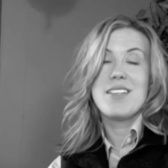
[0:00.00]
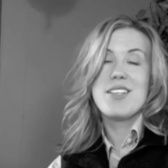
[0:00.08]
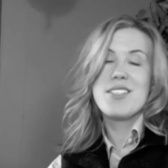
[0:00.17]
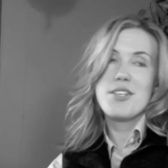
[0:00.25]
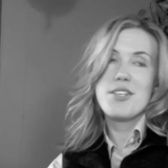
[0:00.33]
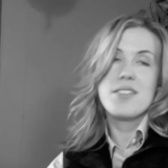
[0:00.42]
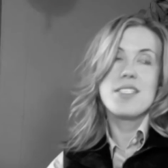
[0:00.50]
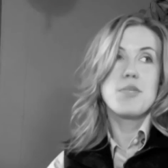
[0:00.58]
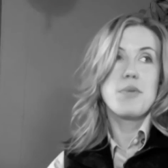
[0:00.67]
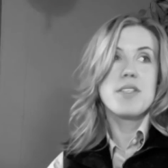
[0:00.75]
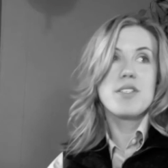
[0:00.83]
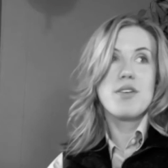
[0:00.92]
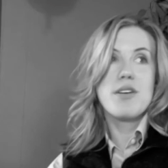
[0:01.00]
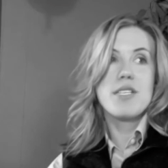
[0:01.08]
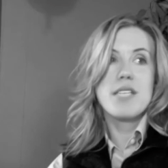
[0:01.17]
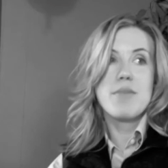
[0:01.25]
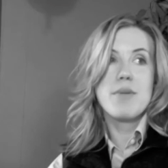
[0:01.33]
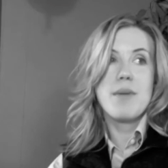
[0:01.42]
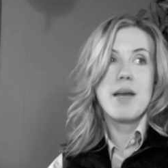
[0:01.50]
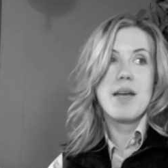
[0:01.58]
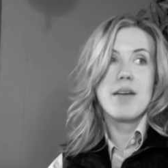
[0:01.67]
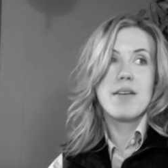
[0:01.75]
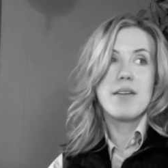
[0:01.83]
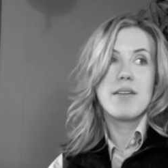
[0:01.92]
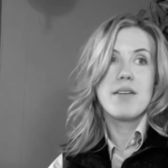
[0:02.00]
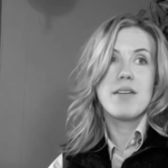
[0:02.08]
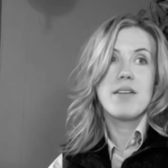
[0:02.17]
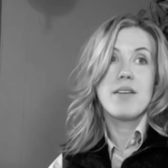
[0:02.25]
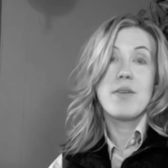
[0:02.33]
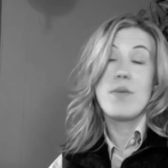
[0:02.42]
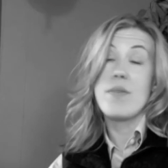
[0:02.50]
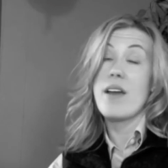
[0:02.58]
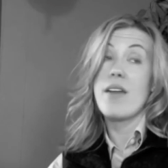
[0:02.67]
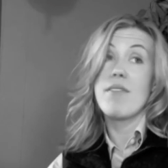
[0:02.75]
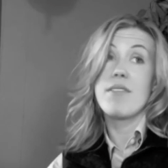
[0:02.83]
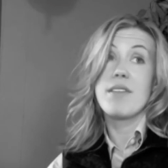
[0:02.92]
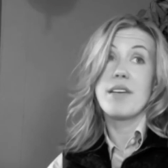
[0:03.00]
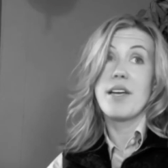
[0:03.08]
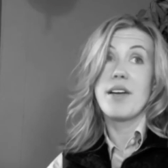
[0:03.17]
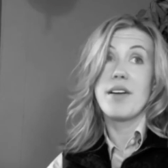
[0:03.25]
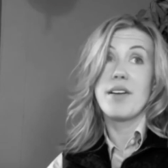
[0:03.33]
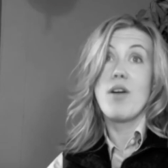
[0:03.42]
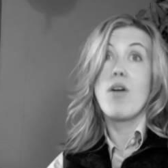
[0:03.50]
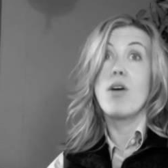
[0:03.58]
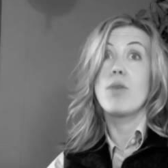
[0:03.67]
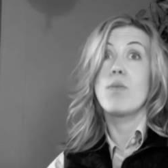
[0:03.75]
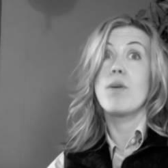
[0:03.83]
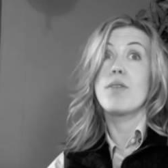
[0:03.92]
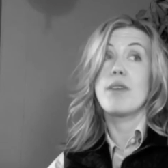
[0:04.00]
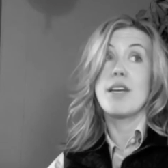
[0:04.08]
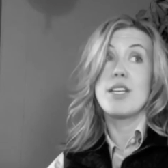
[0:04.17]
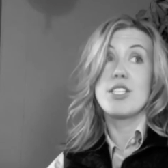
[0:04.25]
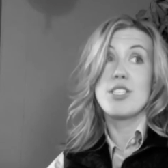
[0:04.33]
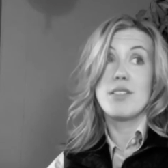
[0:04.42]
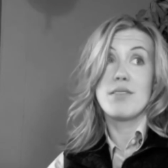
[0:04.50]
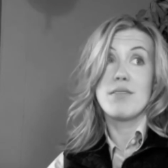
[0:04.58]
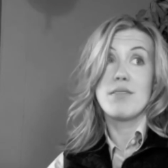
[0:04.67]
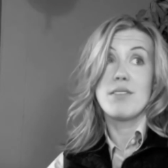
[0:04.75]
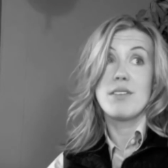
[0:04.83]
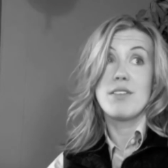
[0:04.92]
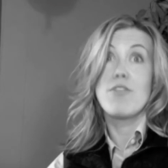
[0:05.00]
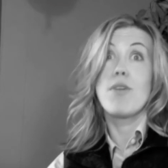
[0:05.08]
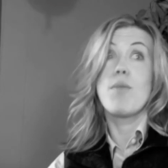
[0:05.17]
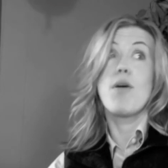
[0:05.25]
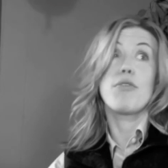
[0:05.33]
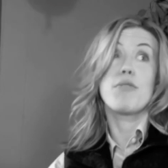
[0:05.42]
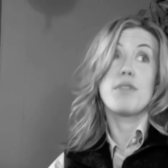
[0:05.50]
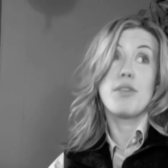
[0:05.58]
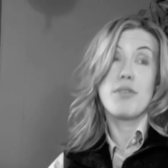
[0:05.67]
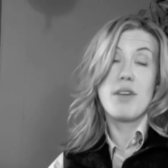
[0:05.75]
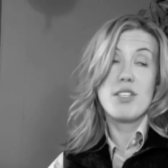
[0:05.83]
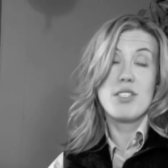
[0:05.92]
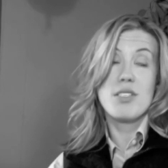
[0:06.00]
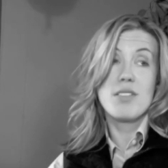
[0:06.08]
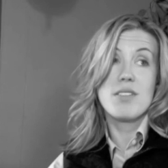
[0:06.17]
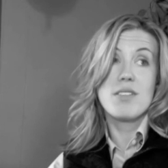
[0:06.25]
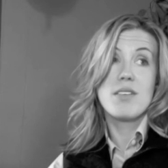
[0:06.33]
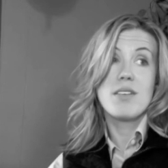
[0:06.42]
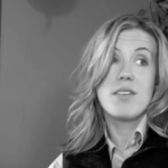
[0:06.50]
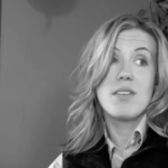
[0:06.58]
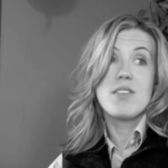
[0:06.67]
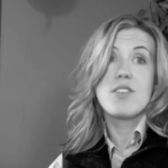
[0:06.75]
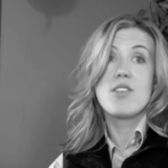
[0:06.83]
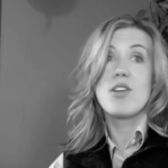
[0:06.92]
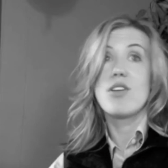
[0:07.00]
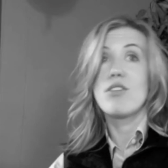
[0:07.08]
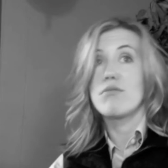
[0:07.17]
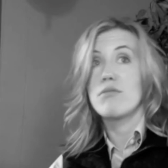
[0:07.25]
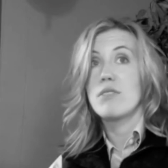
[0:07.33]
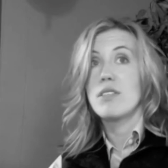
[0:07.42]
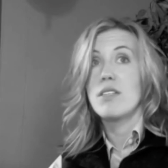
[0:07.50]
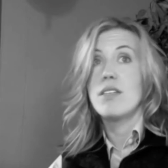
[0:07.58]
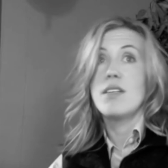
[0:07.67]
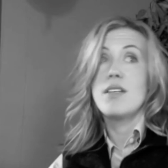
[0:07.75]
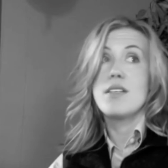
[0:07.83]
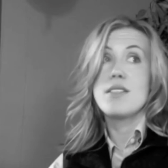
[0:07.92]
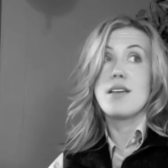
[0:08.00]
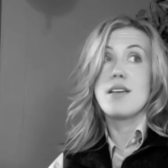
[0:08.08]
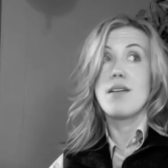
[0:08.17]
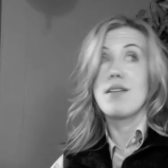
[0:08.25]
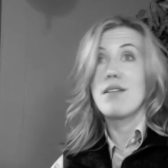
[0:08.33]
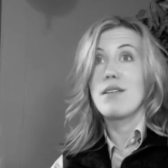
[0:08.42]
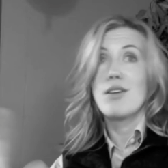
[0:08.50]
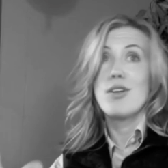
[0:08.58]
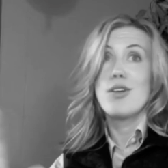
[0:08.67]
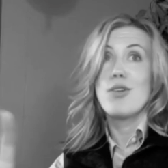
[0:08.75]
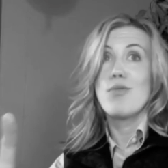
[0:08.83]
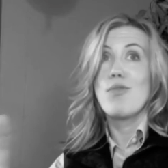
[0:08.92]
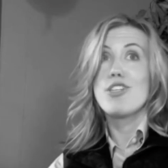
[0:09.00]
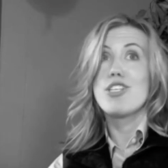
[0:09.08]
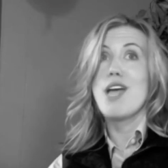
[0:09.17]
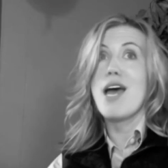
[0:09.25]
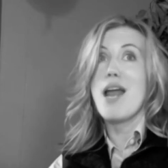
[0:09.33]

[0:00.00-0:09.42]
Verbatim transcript: seriously, spring is a great time to buy. We've got everything here, all in one location, from all three locations. So it's a one-shot